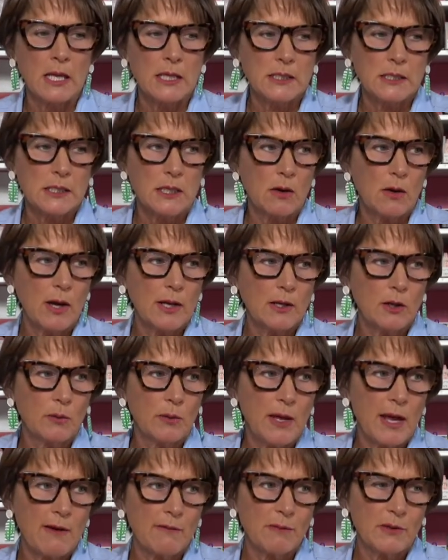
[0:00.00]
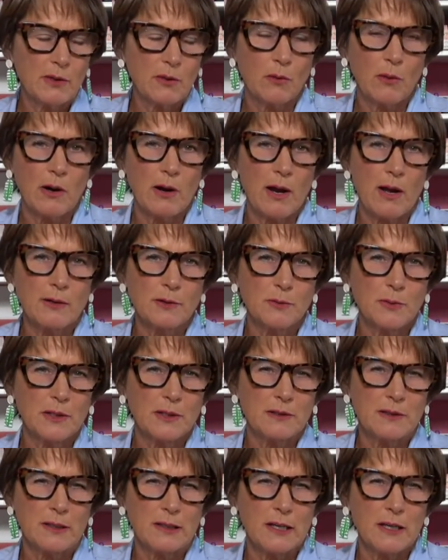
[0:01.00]
So I know we have them in the warehouse
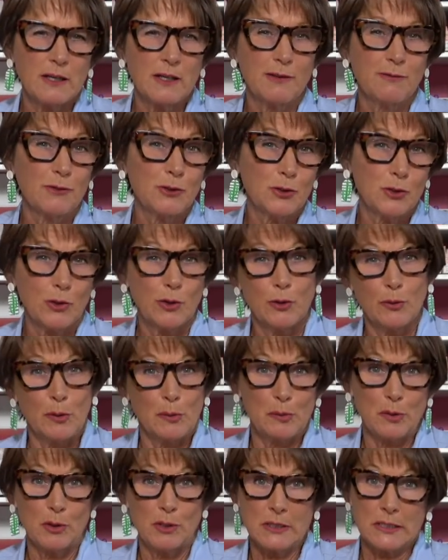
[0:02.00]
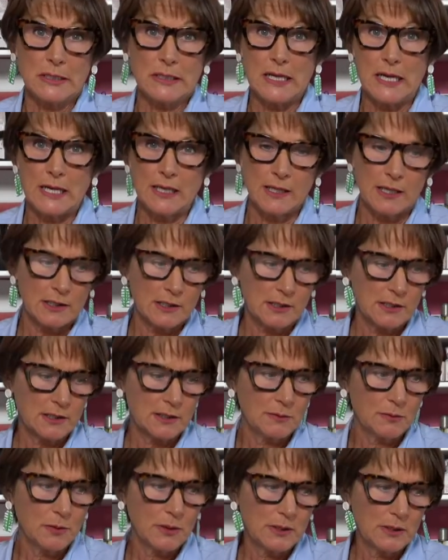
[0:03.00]
because I got an inventory report today.
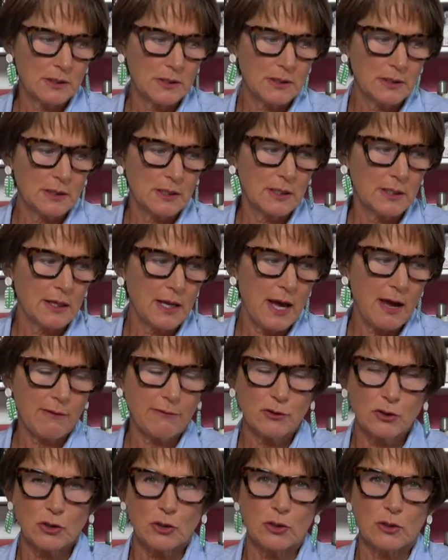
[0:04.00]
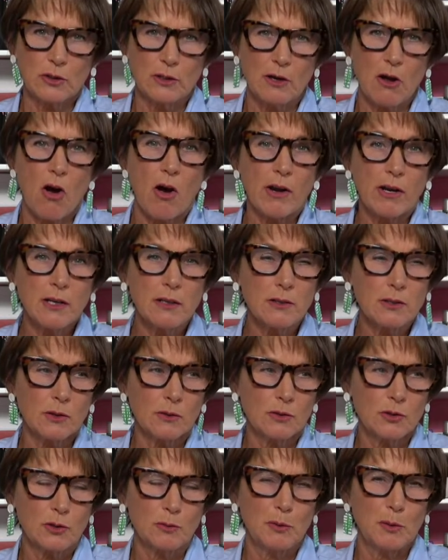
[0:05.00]
That's was uh, after an audit, so
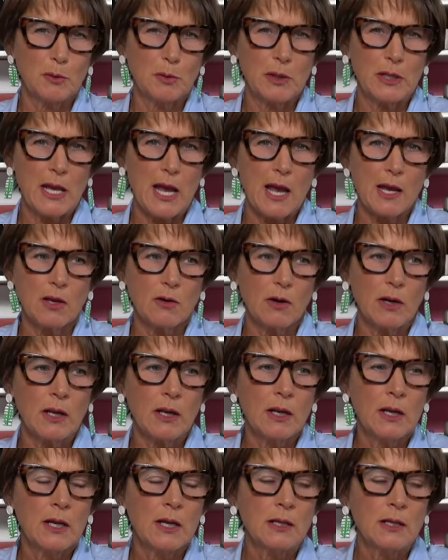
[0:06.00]
it should be pretty accurate.